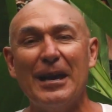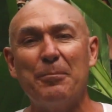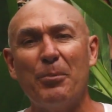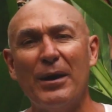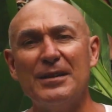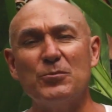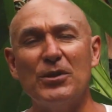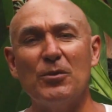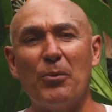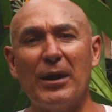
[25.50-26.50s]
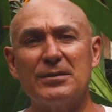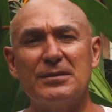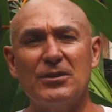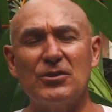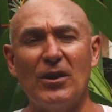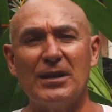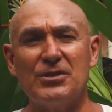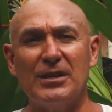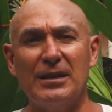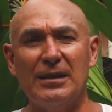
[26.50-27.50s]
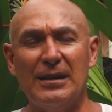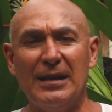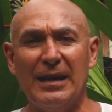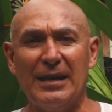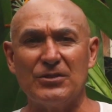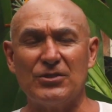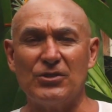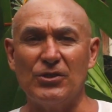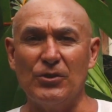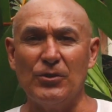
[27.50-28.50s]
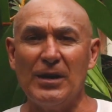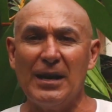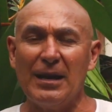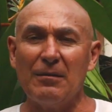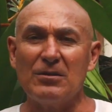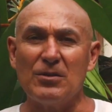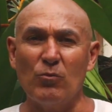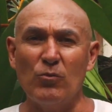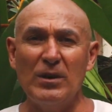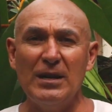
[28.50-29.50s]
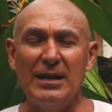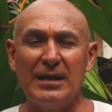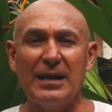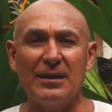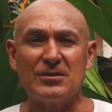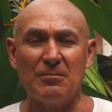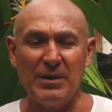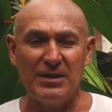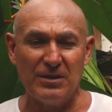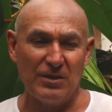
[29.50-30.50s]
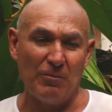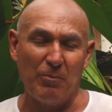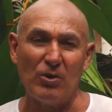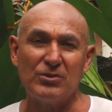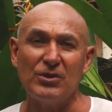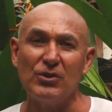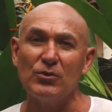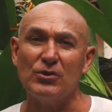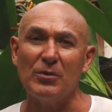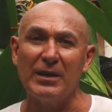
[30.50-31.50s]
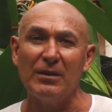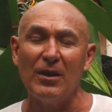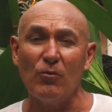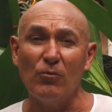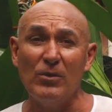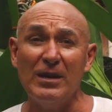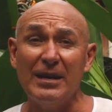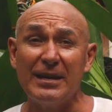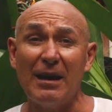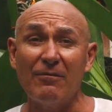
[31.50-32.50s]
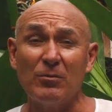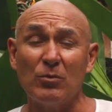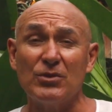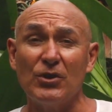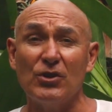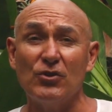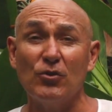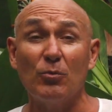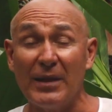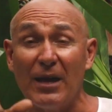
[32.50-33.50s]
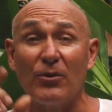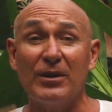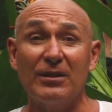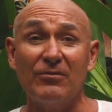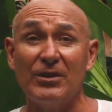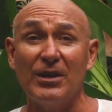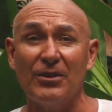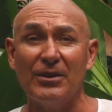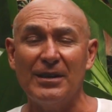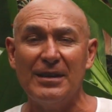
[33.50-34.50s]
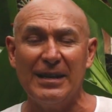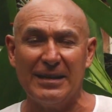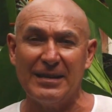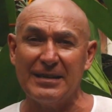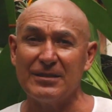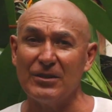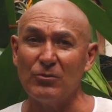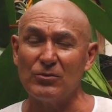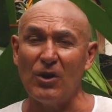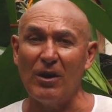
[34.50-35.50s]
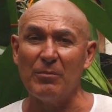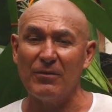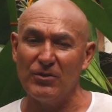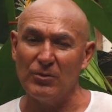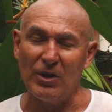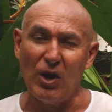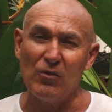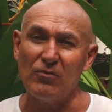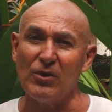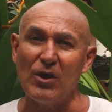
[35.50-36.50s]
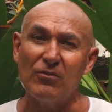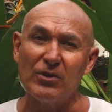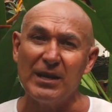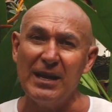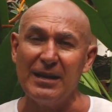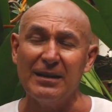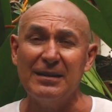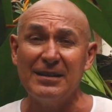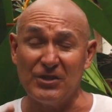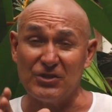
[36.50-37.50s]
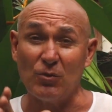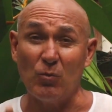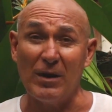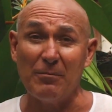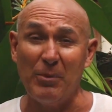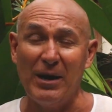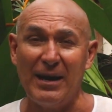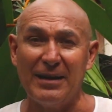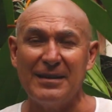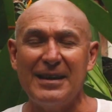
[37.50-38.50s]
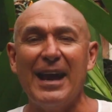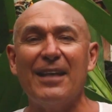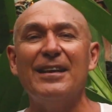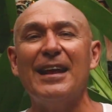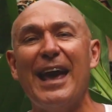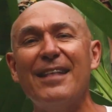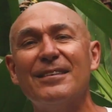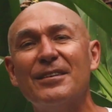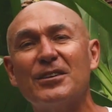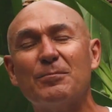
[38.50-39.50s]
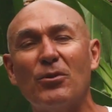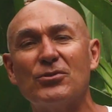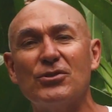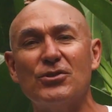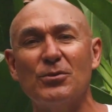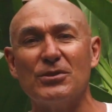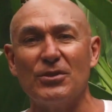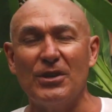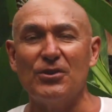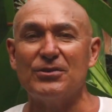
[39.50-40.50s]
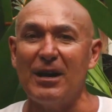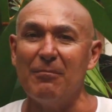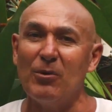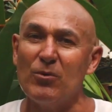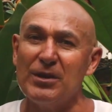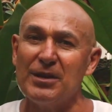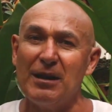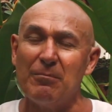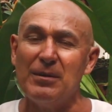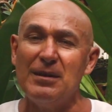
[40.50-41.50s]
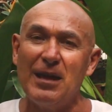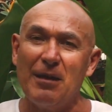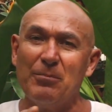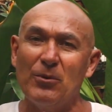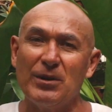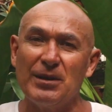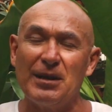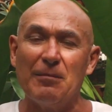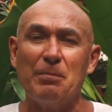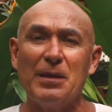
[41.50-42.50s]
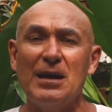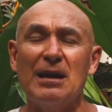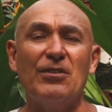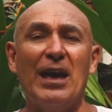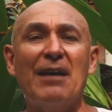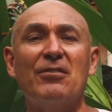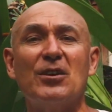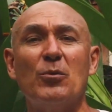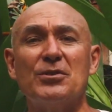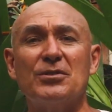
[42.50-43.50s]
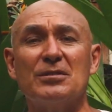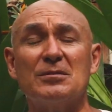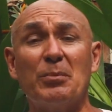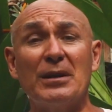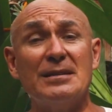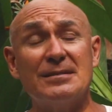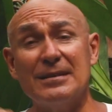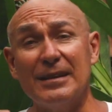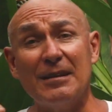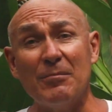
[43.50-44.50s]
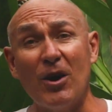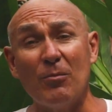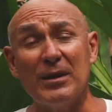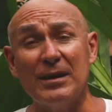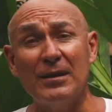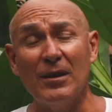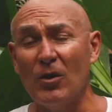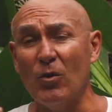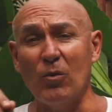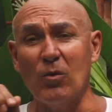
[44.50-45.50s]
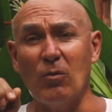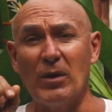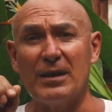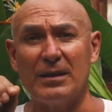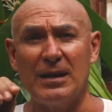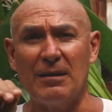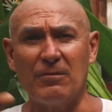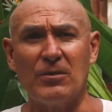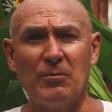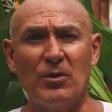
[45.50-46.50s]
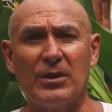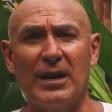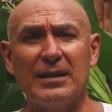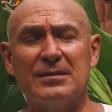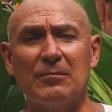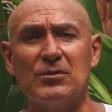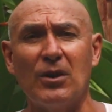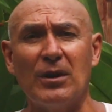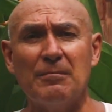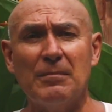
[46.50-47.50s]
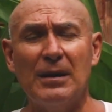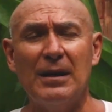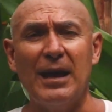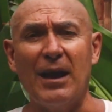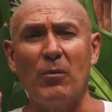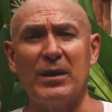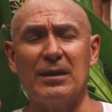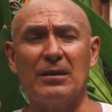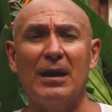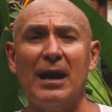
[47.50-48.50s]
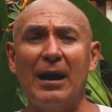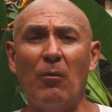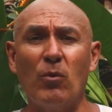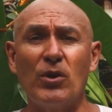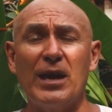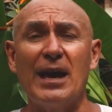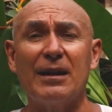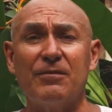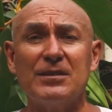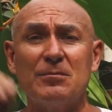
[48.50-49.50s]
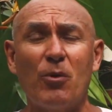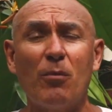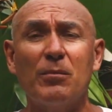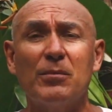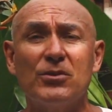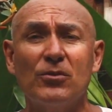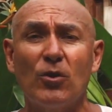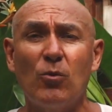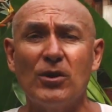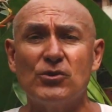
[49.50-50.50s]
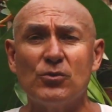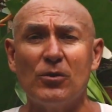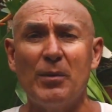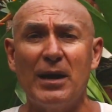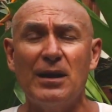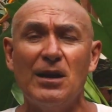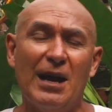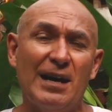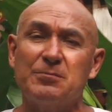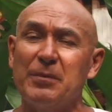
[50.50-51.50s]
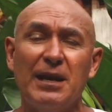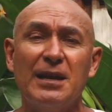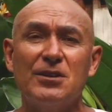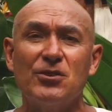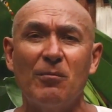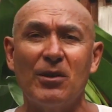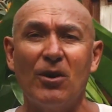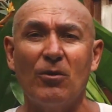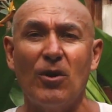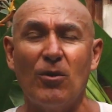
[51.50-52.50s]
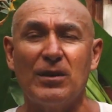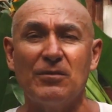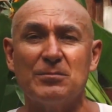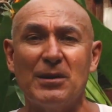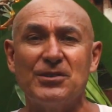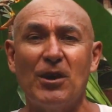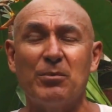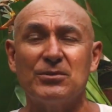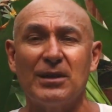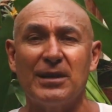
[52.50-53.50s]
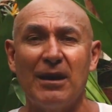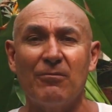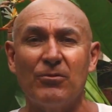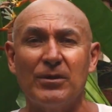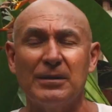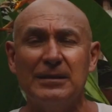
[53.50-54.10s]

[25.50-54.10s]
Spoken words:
It pays when you're practicing Tai Chi is to really get it cemented in the posture you're doing, really comfortable so you can do it without looking at the video. It takes a little time, but if you do it over and over again, just the one part, and then add the next posture to it, so then you start building it up and building it up. If you have any questions, please email me, or we can communicate sometime, and we can work out if there's a problem that you're not quite sure about. Ask me anytime, and I'll give as much help as I can for it.